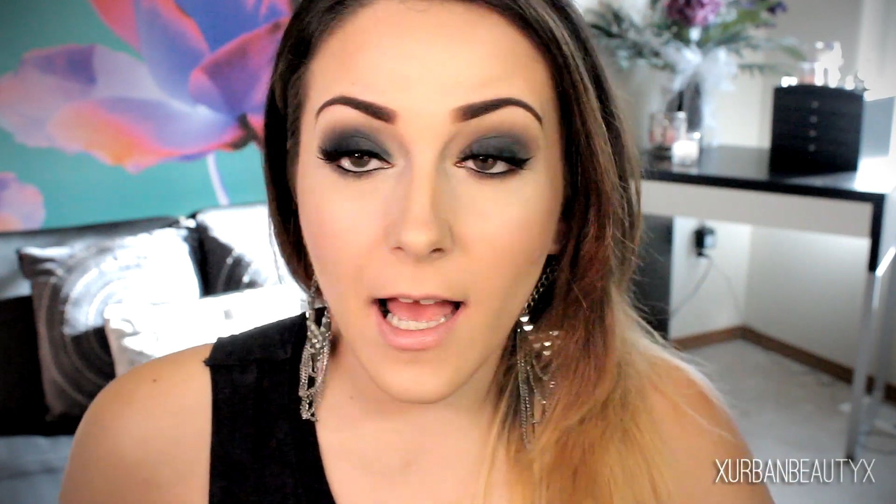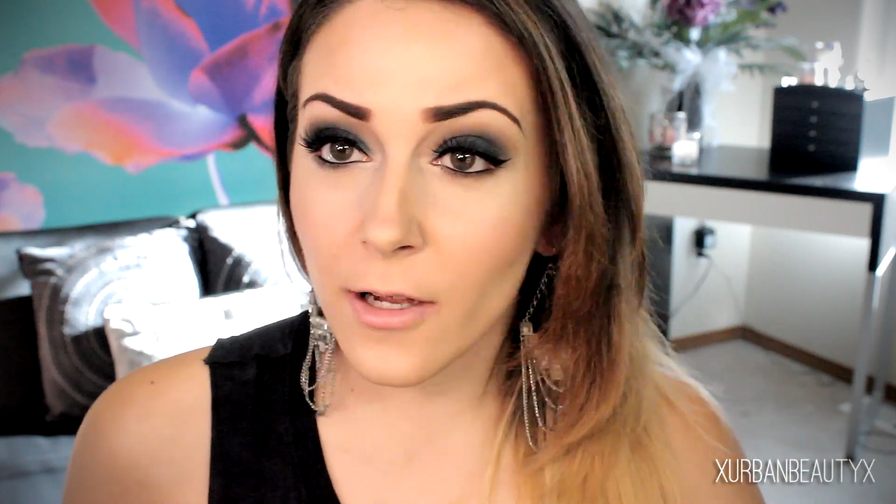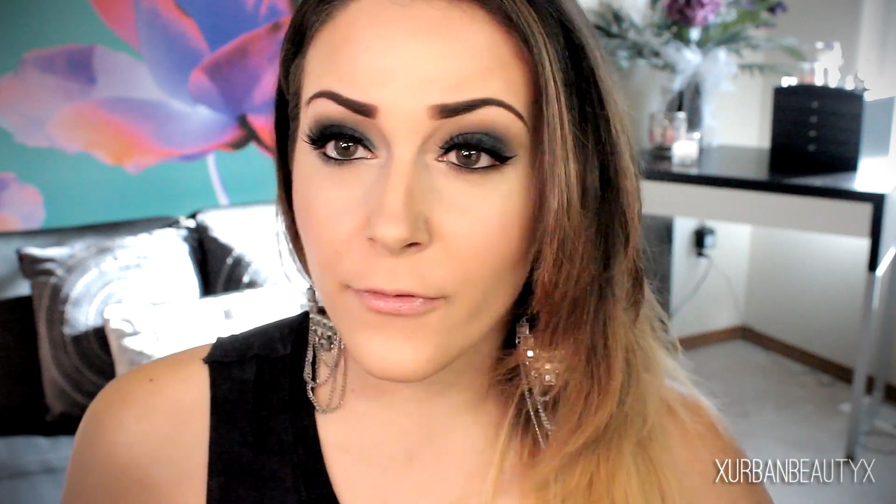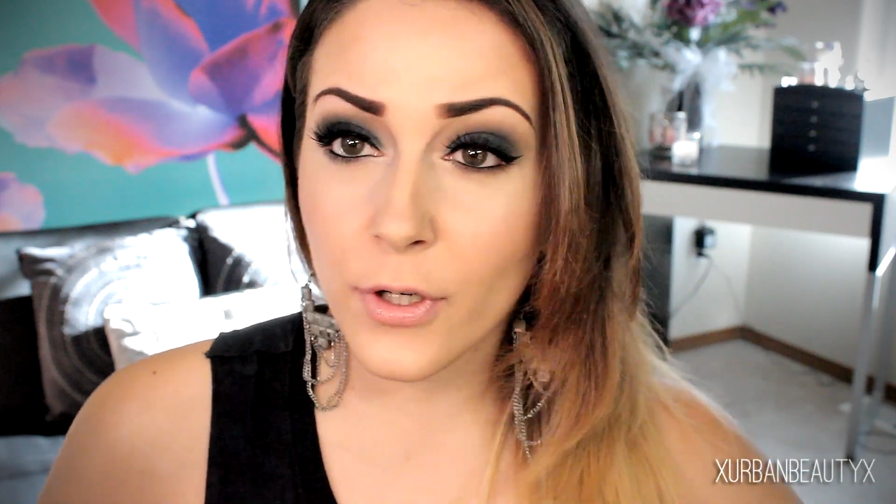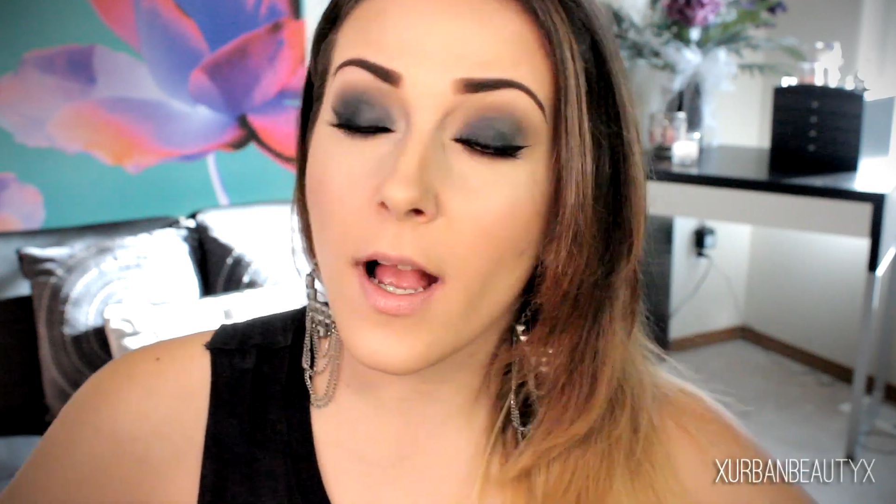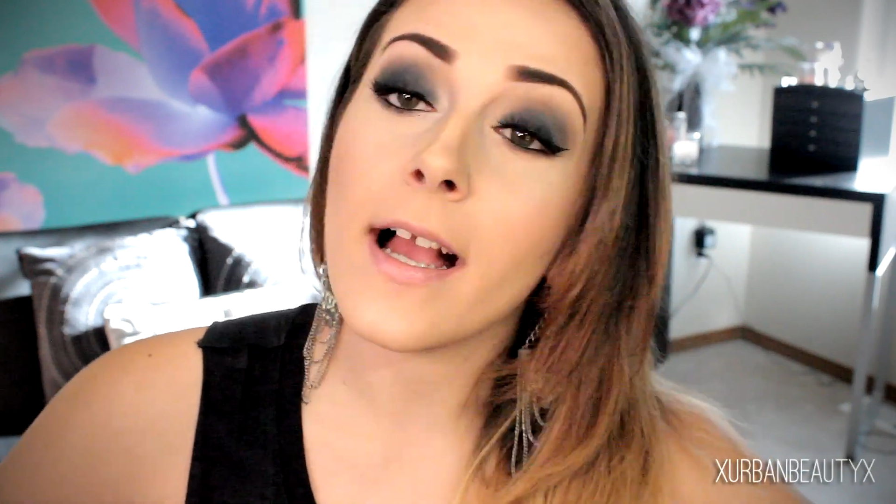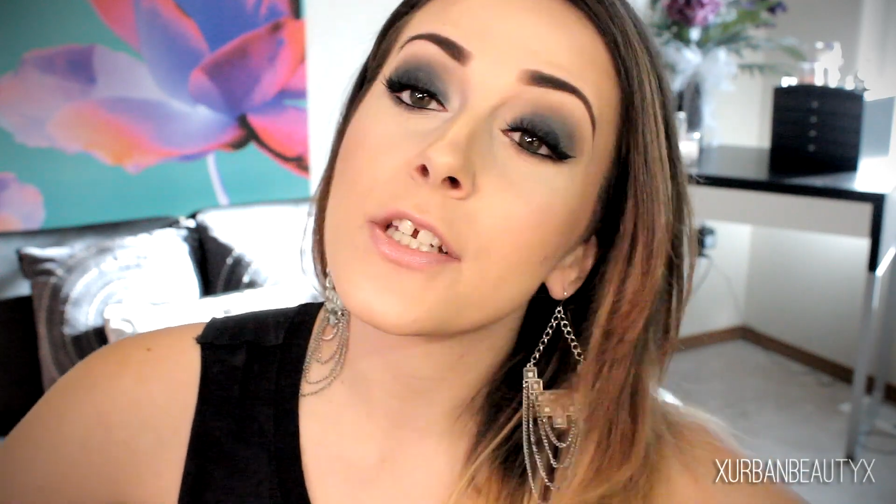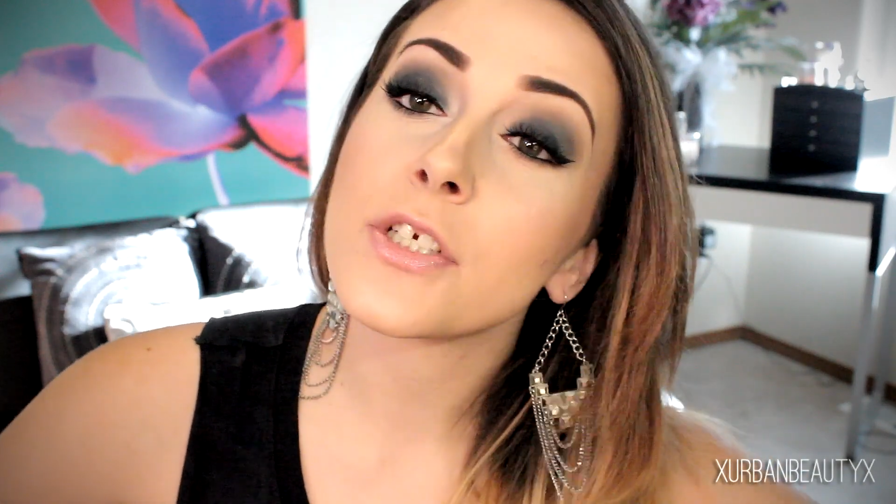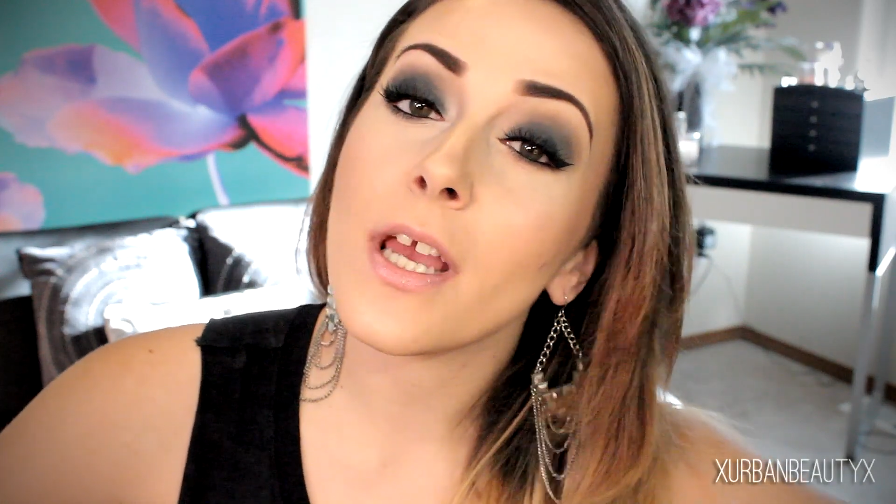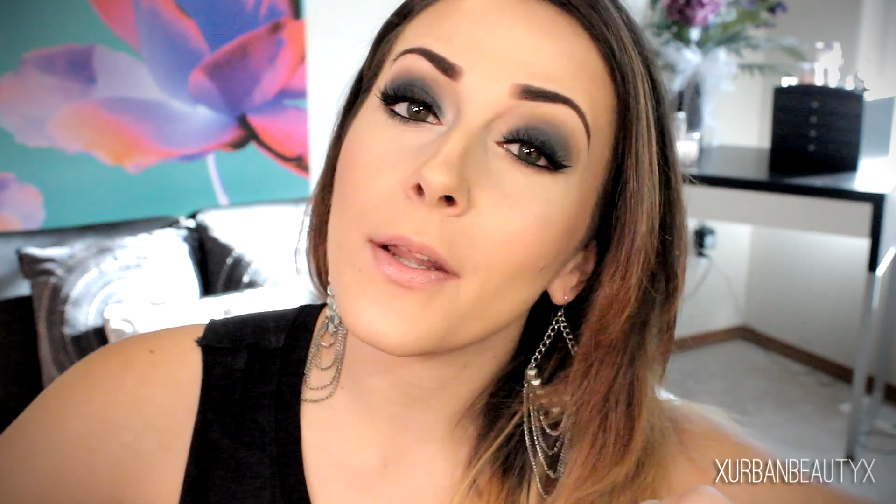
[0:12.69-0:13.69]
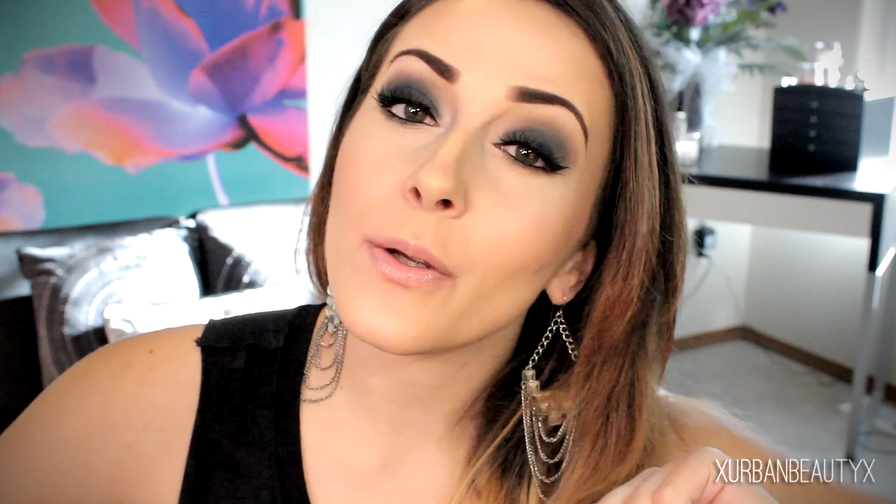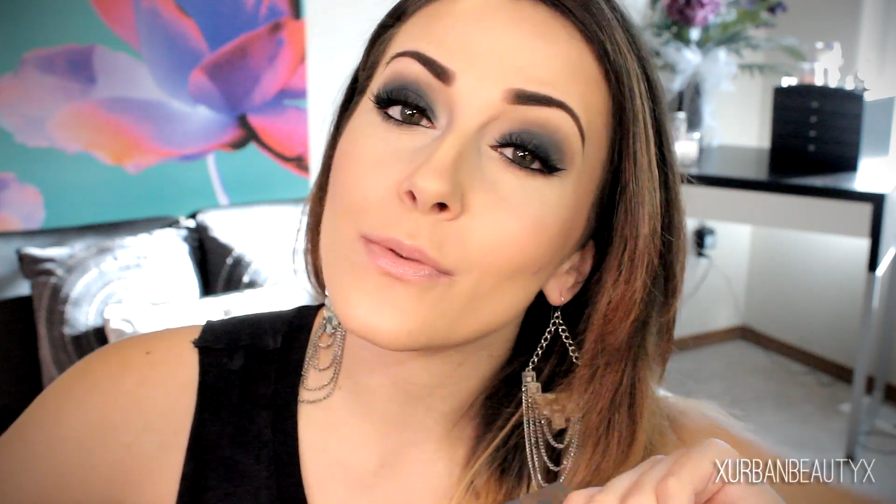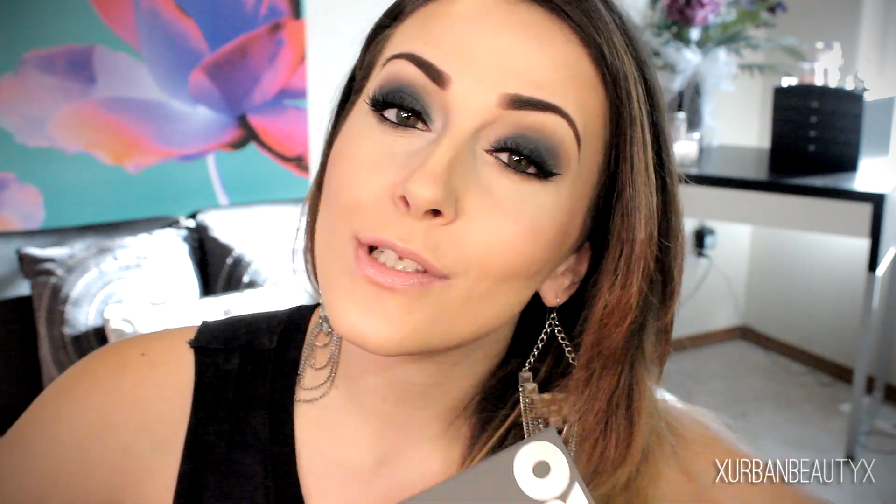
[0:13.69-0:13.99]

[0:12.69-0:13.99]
ever eyeshadow